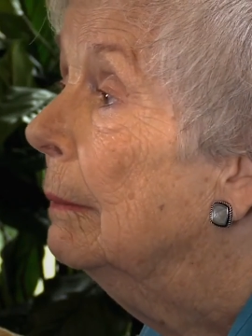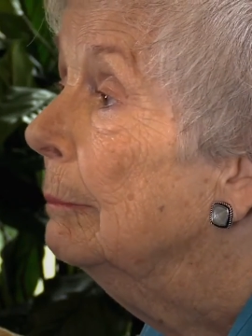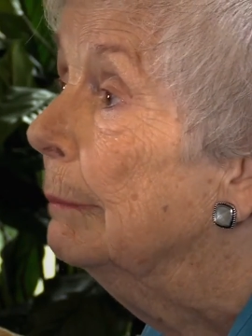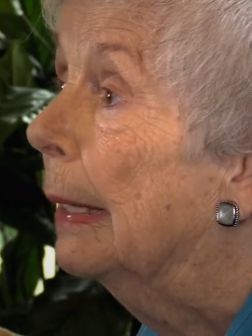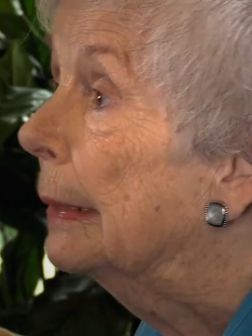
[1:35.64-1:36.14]

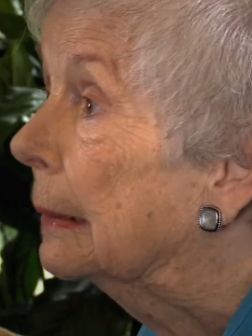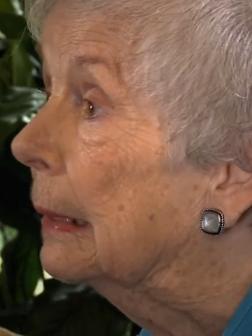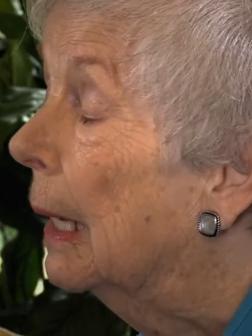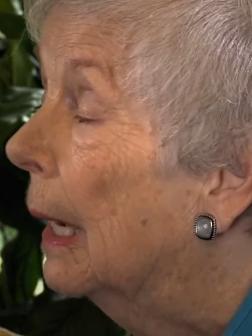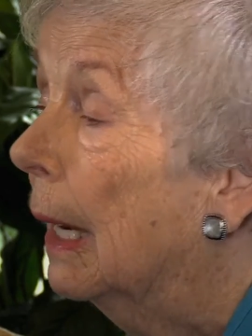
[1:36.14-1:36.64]
met
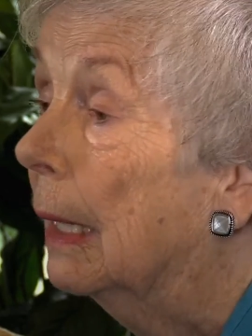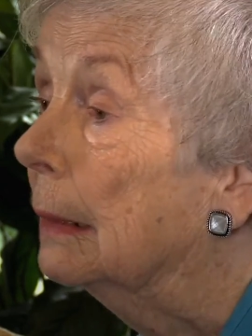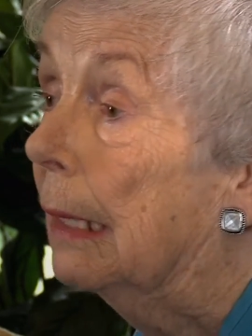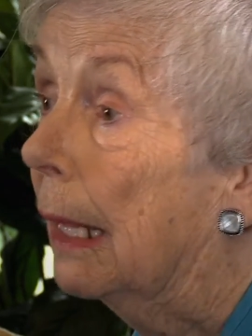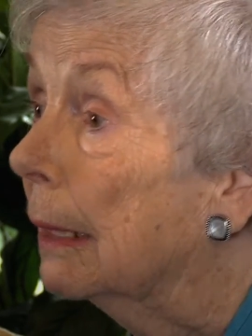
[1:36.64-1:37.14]
a
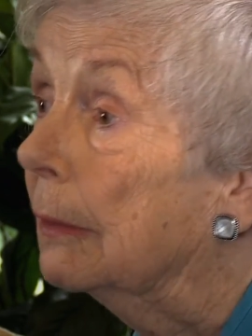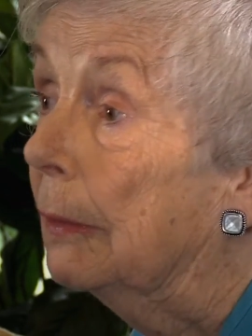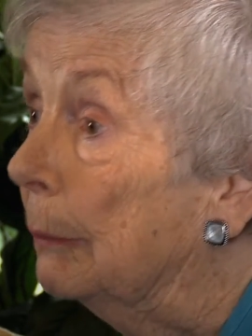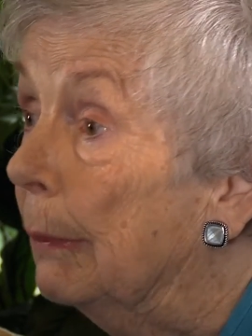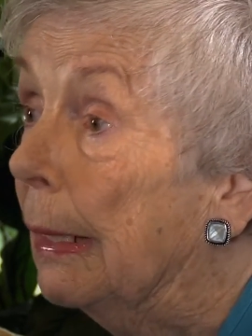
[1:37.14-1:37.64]
lot
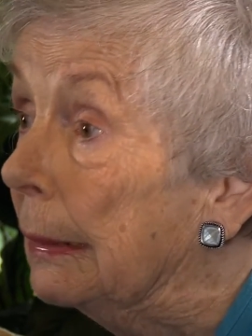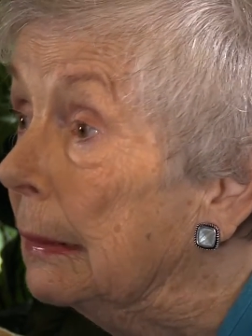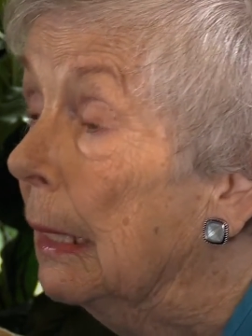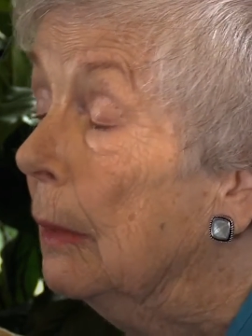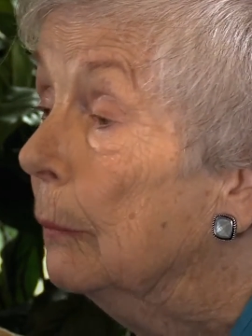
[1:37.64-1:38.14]
of men
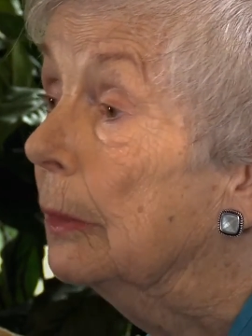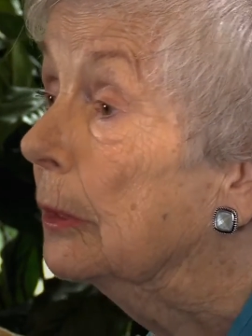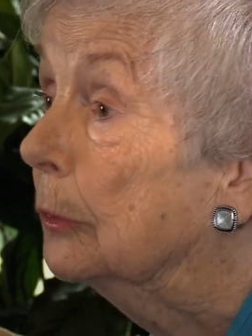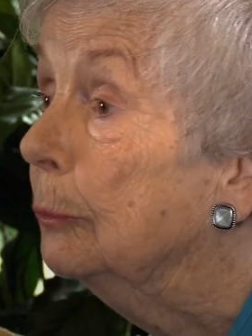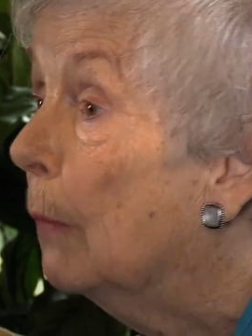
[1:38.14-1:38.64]
with
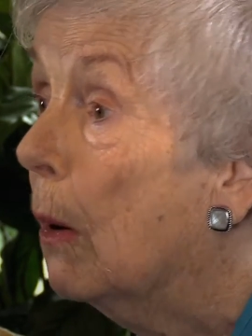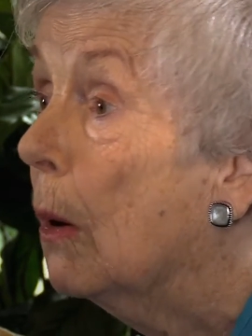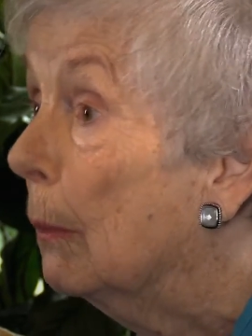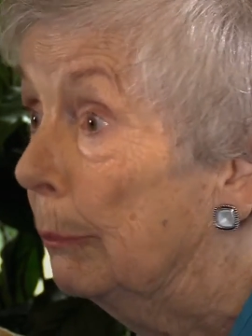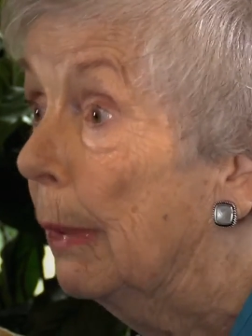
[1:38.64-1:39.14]

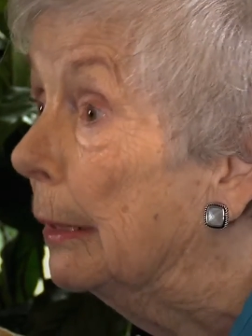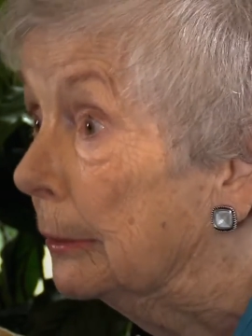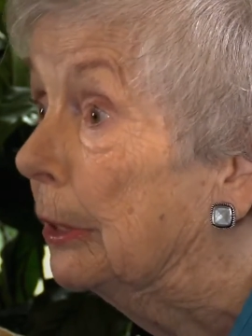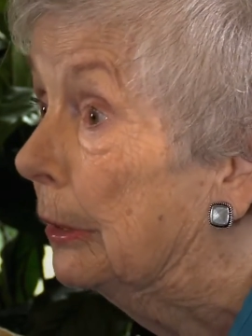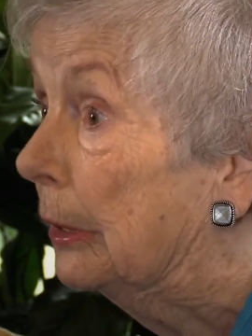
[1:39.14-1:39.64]
small
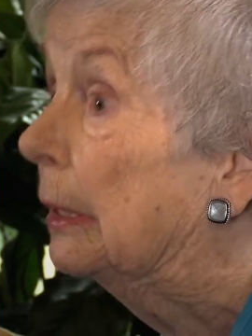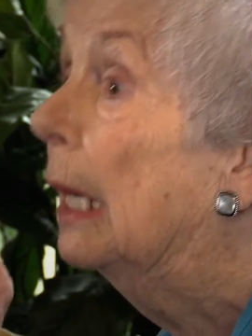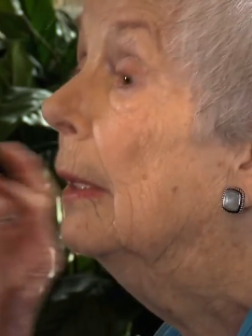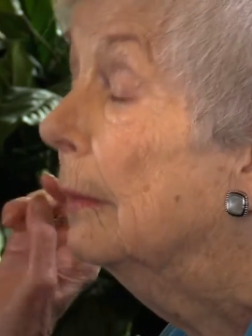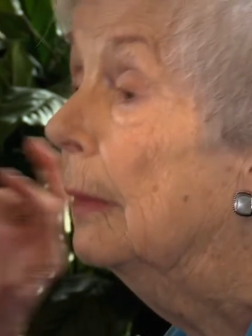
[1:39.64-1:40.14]
buses
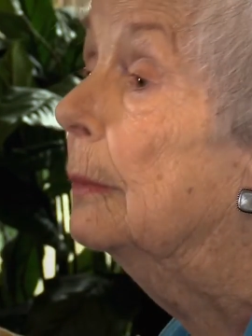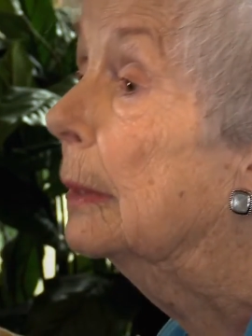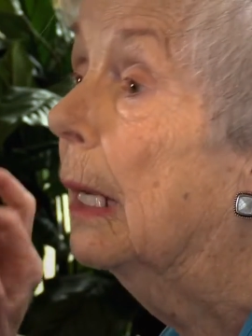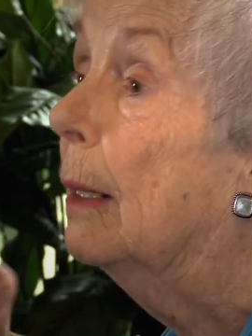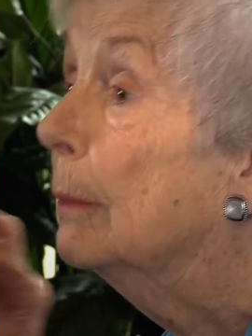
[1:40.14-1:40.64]
that would
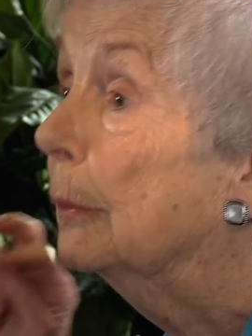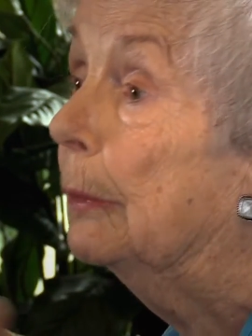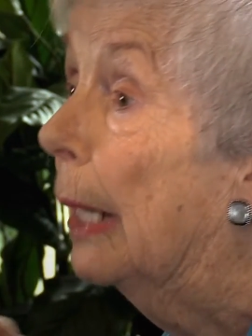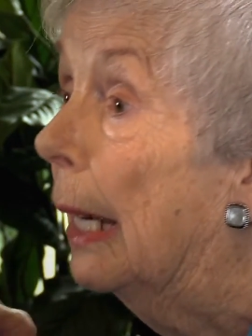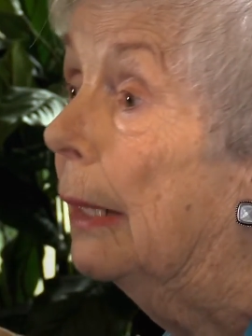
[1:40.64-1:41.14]
come
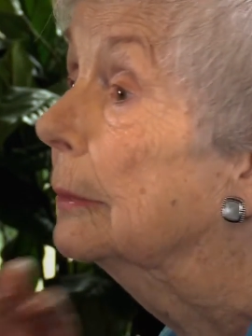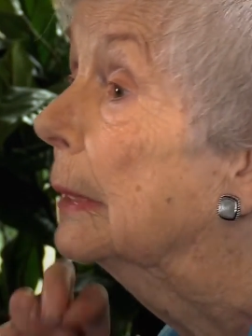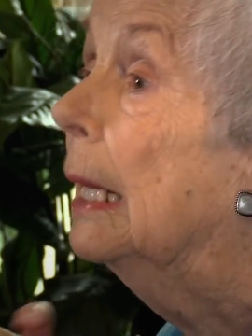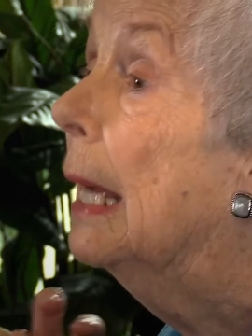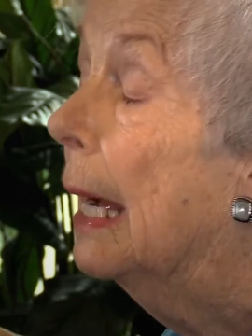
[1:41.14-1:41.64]
around
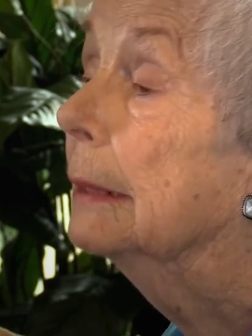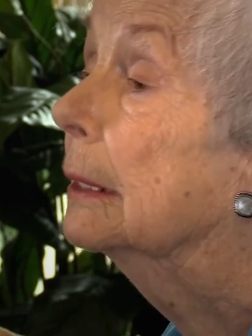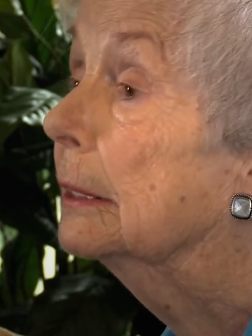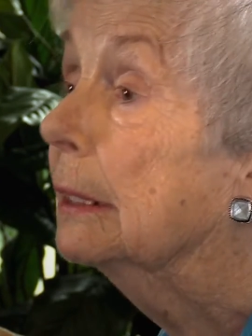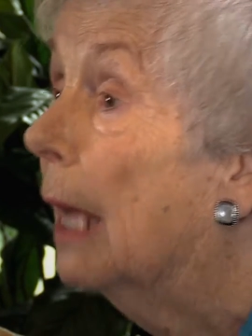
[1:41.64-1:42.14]
and
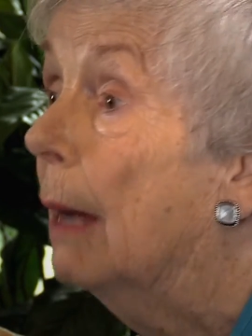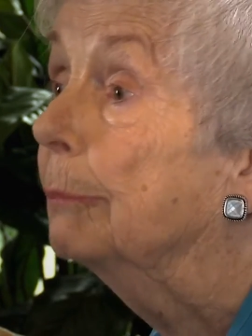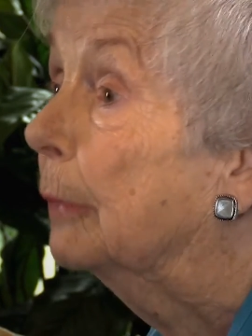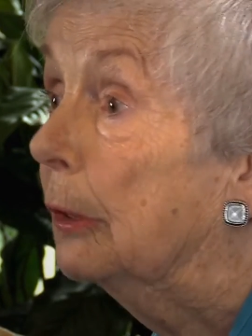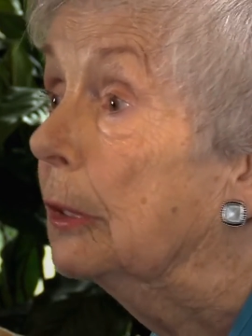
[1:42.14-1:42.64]

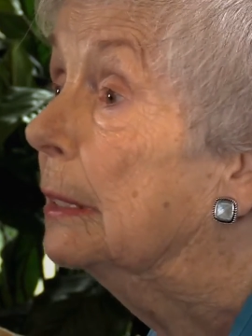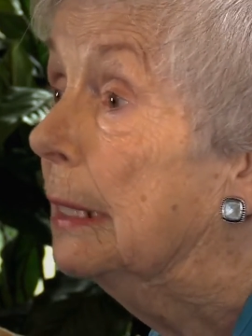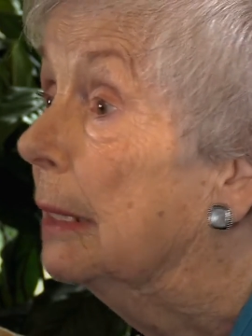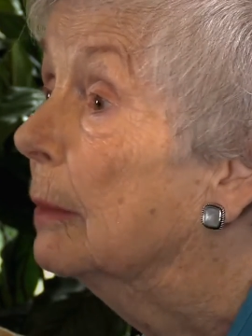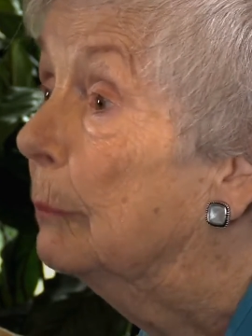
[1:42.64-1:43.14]
stop to see
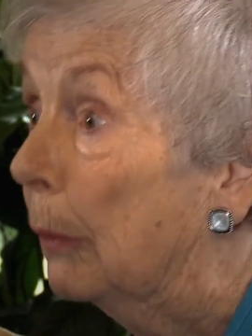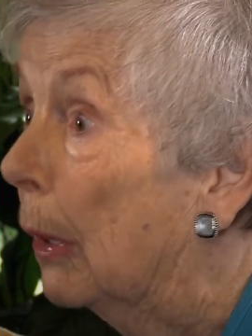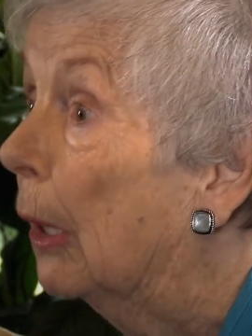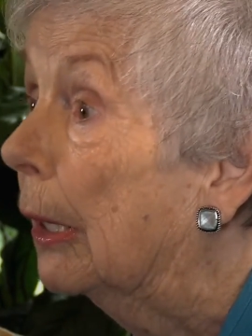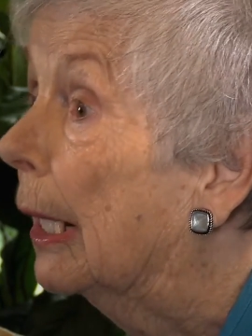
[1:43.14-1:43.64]
them
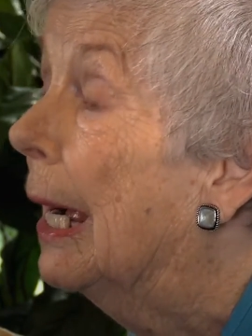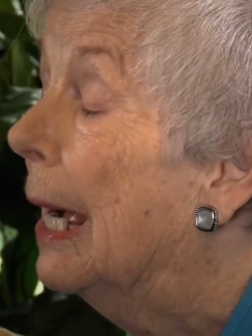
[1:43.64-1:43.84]
work,